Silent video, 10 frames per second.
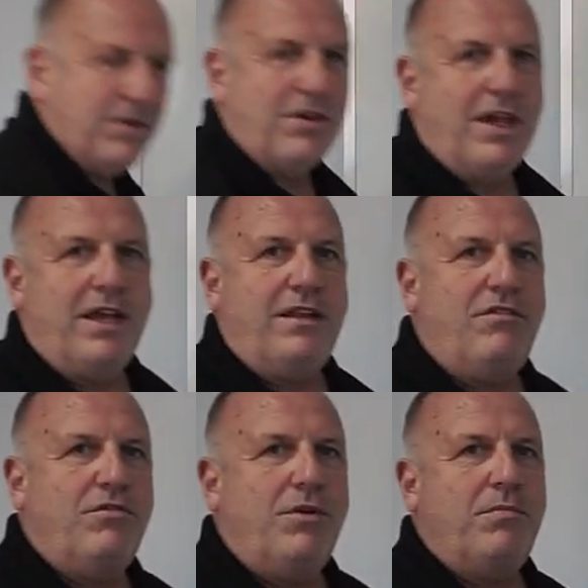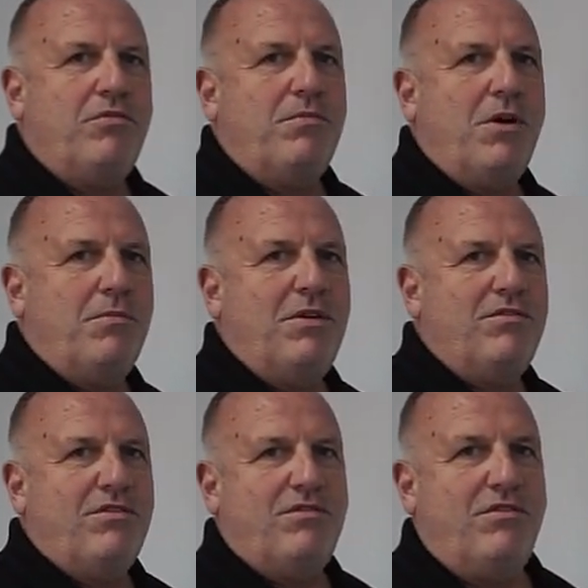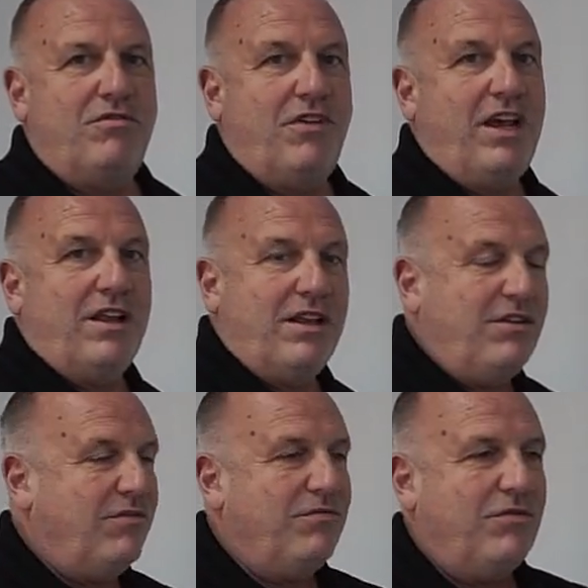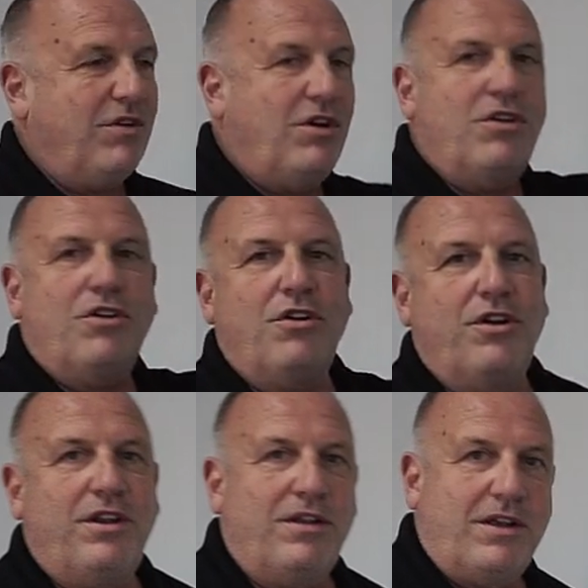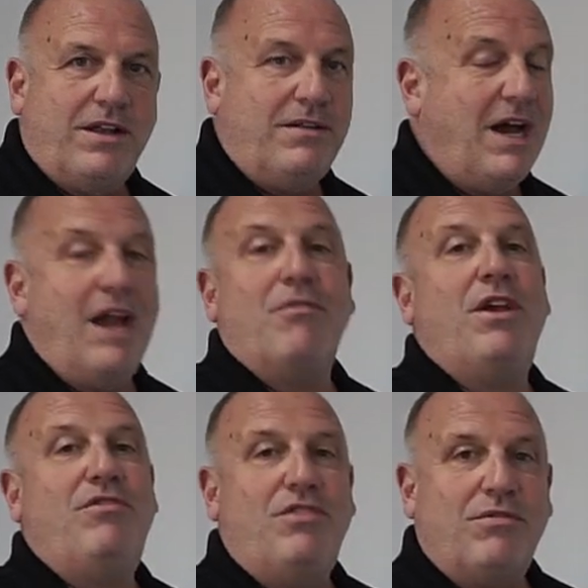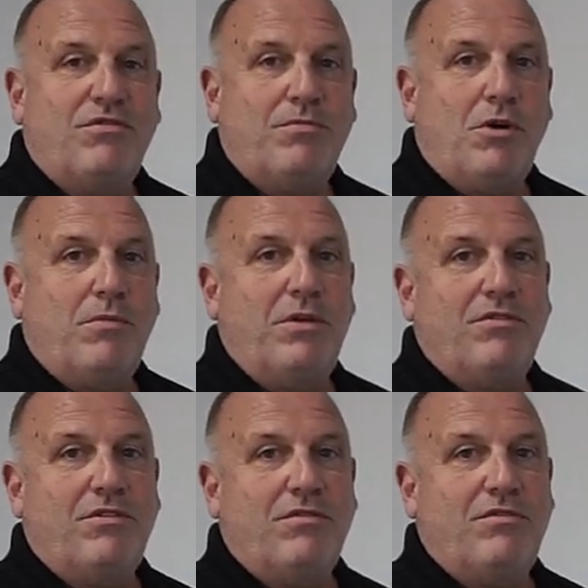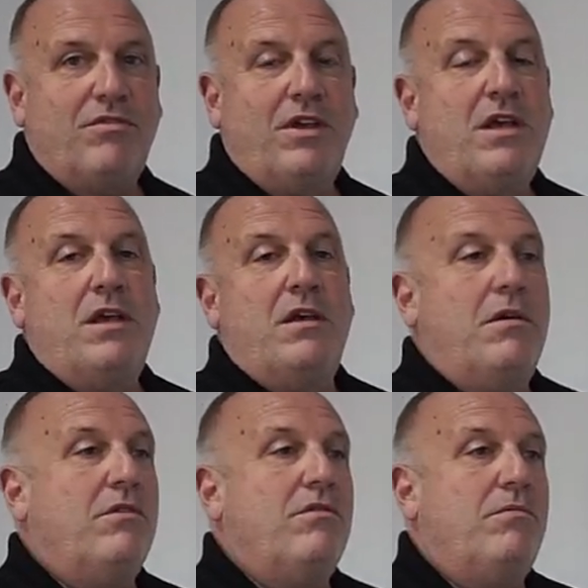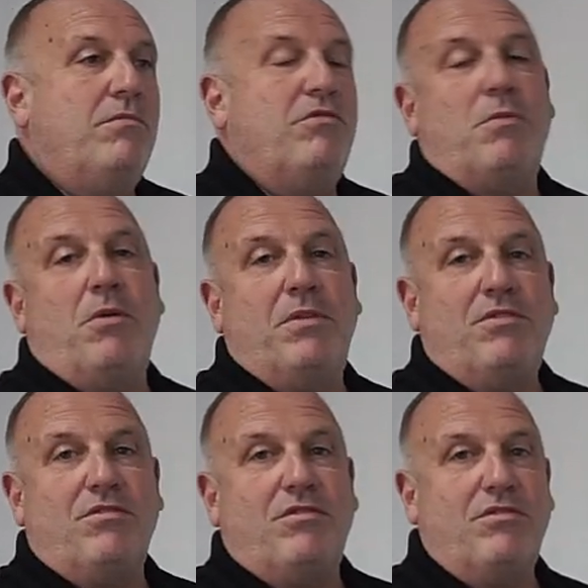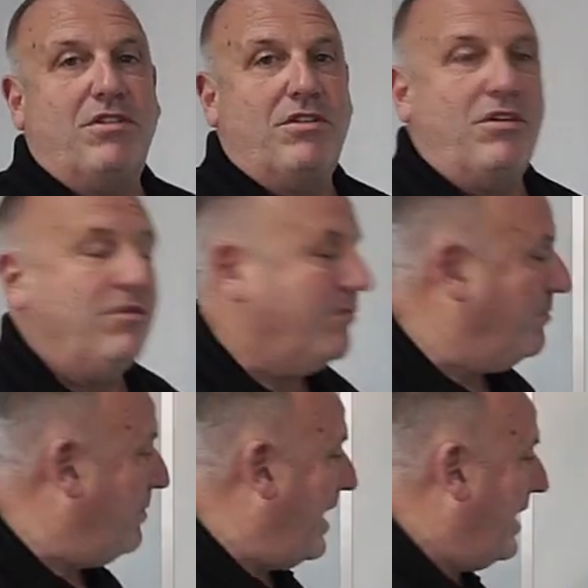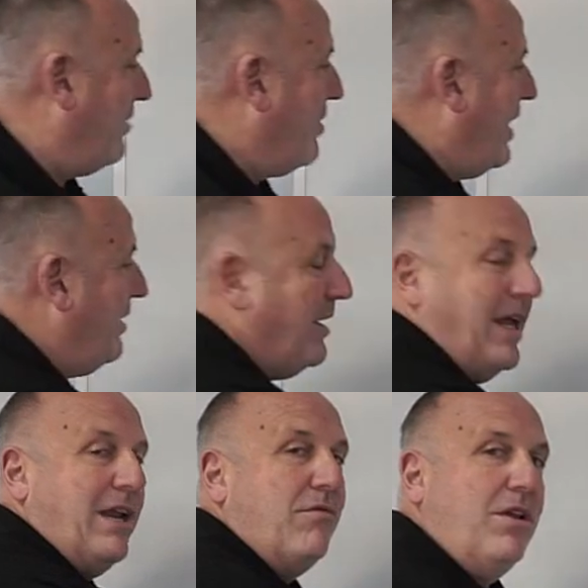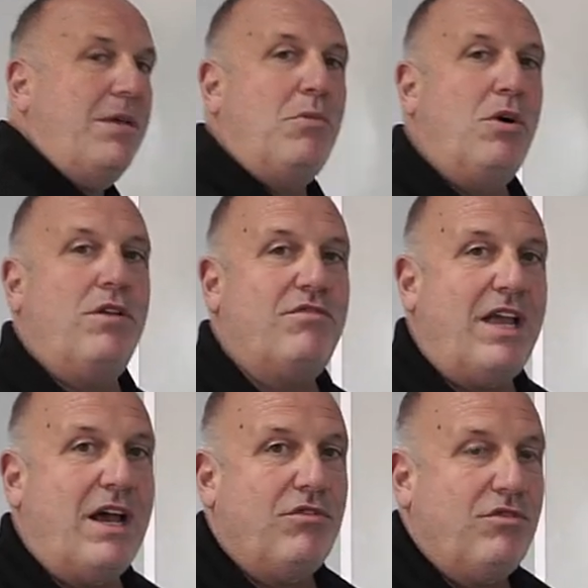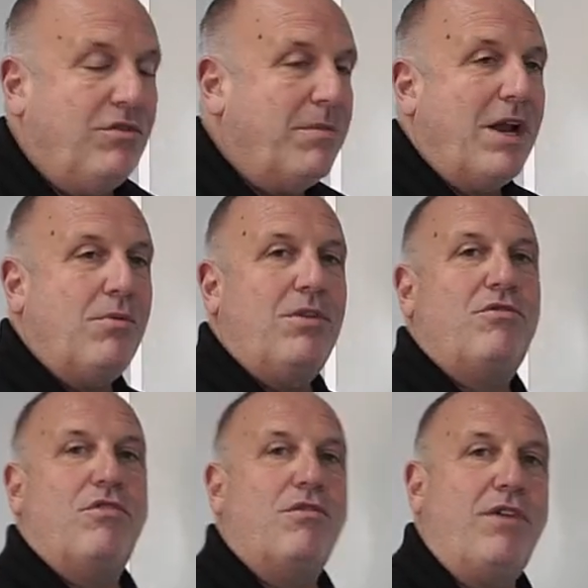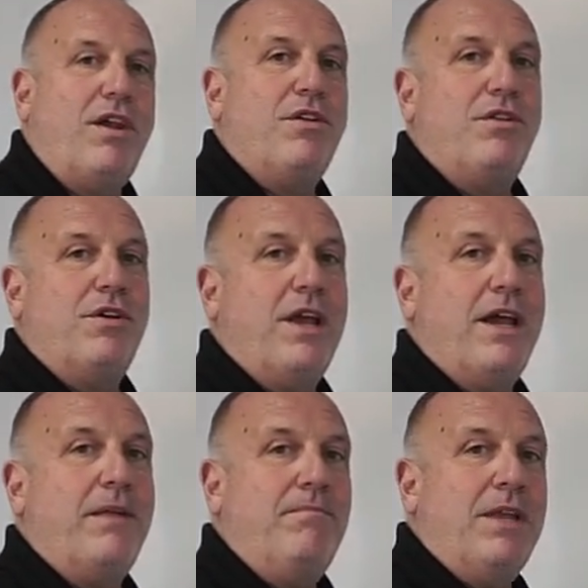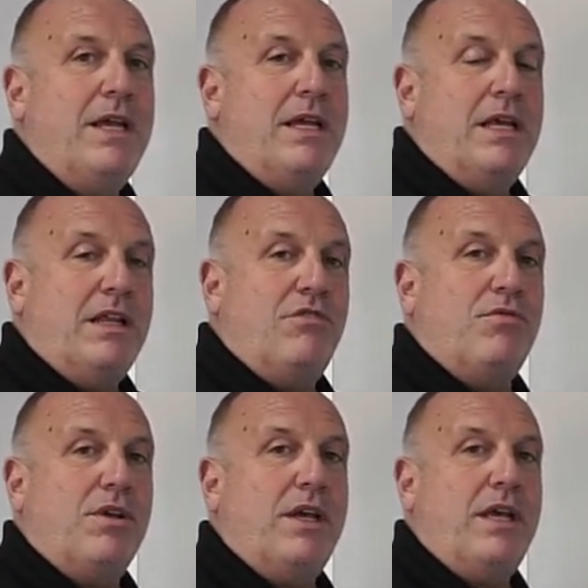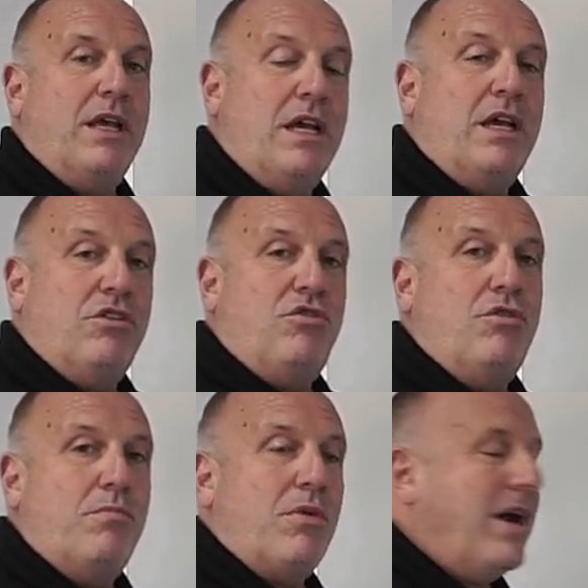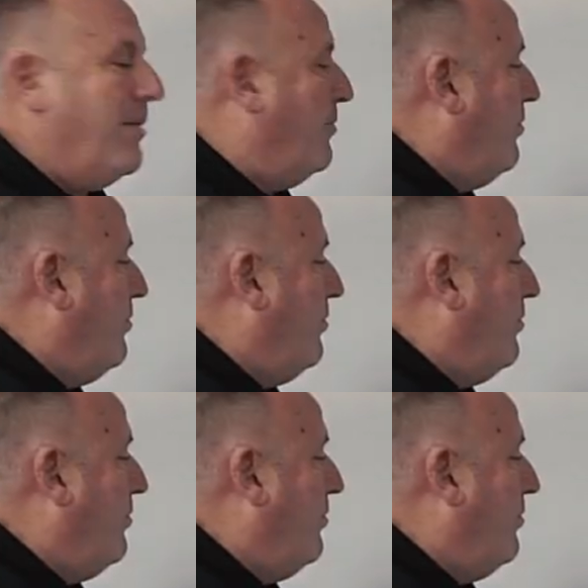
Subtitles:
Okay, these are where small businesses fail, and you've all heard the high ratio of small businesses that don't make it, right? And it really boils down to, no matter what survey you look at, there's really two prime